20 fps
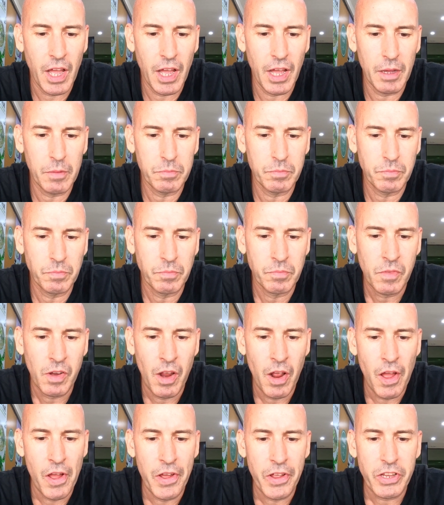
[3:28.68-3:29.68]
know.
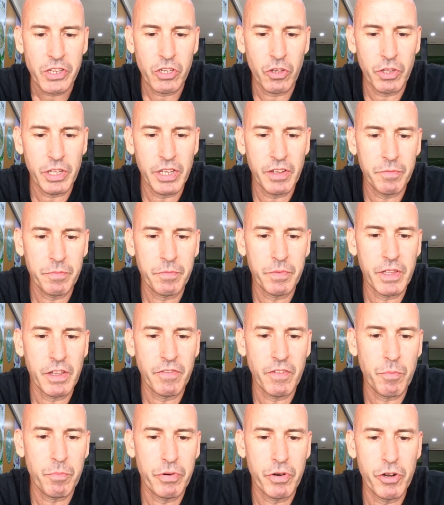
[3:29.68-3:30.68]
So
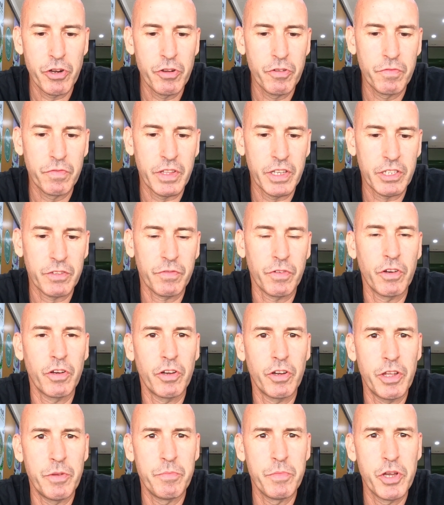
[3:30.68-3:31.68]
they've approved this
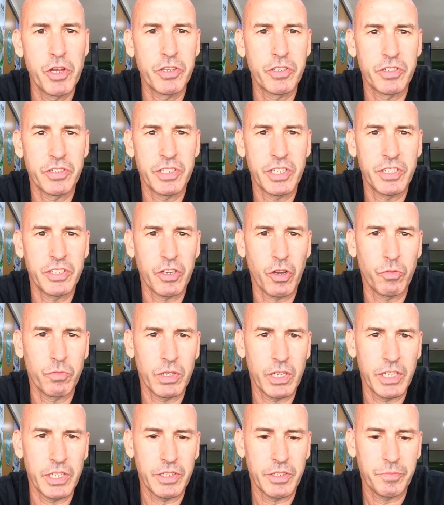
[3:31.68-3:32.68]
for emergencies
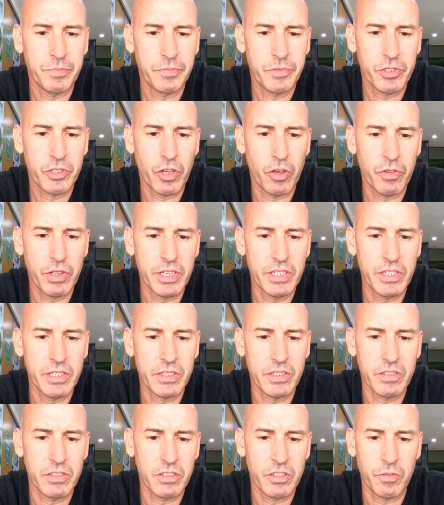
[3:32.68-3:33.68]
only. So
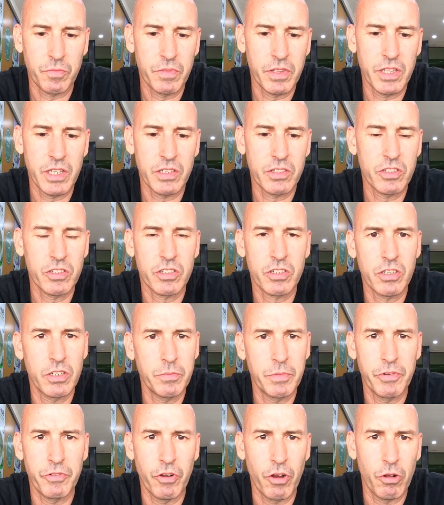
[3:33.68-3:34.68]
this isn't something that's just
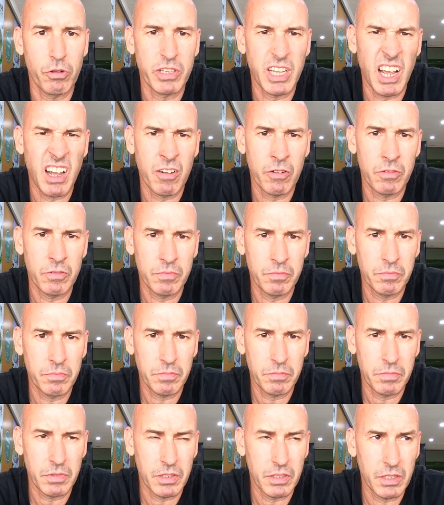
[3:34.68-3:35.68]
going to be rolled out,
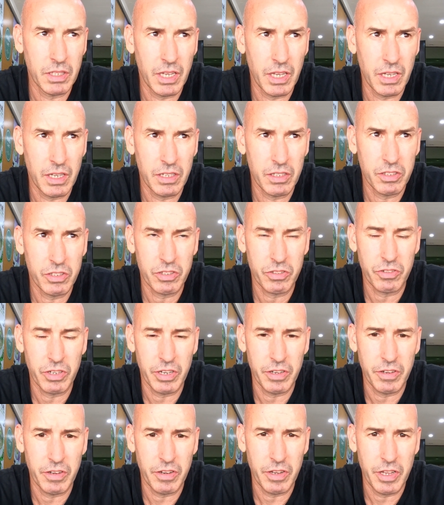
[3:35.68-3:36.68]
but
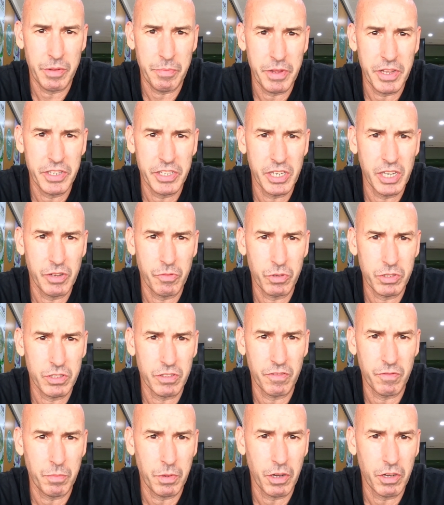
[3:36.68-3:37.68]
immediately
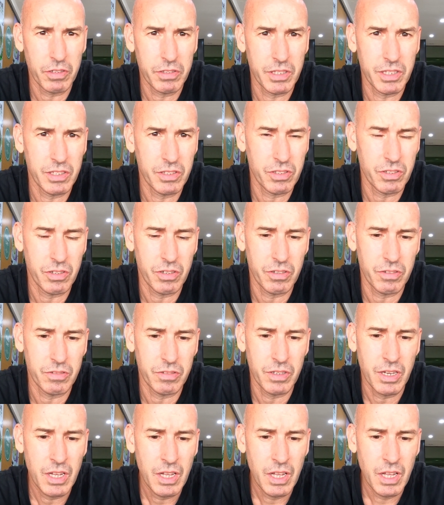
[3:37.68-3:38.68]
once they've bought it.
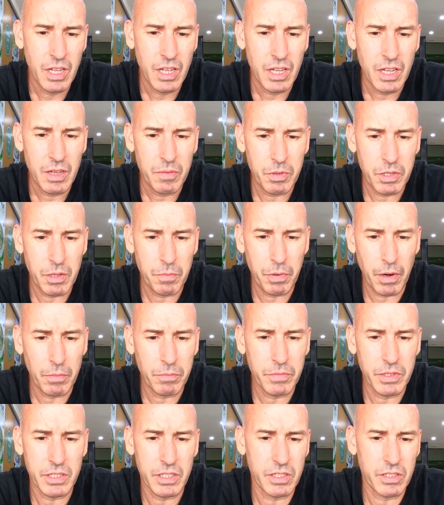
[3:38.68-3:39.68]
So, but the
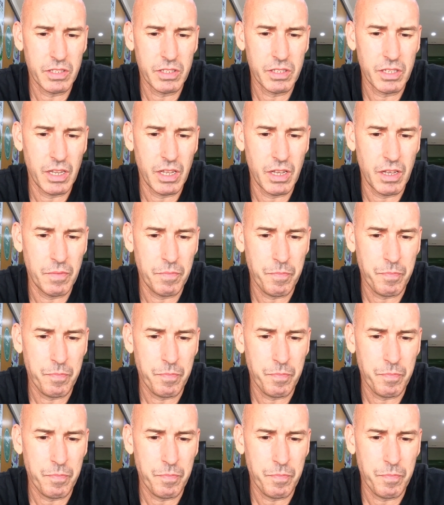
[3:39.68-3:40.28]
problem is it's